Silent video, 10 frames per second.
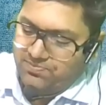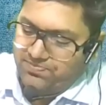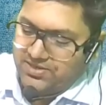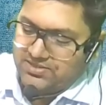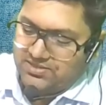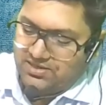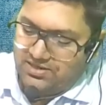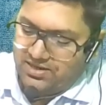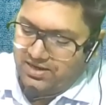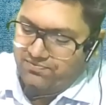personal
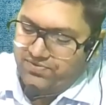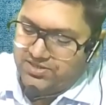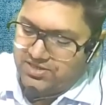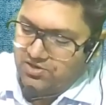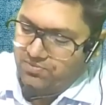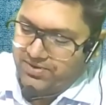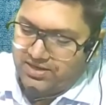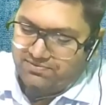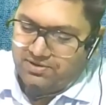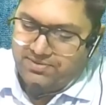and which
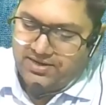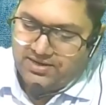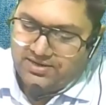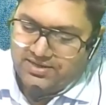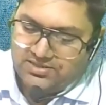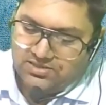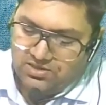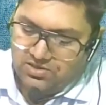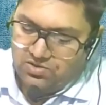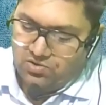kilometer will be taken as
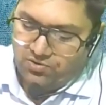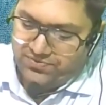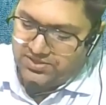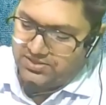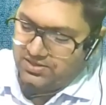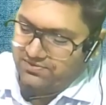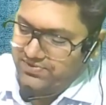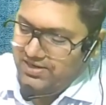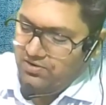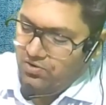official
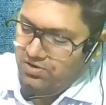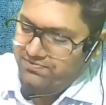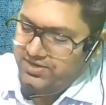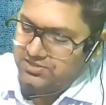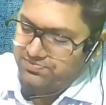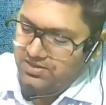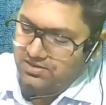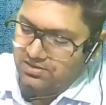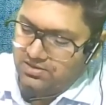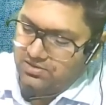will always be
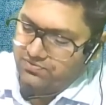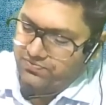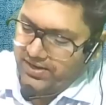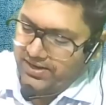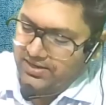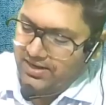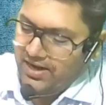a fight.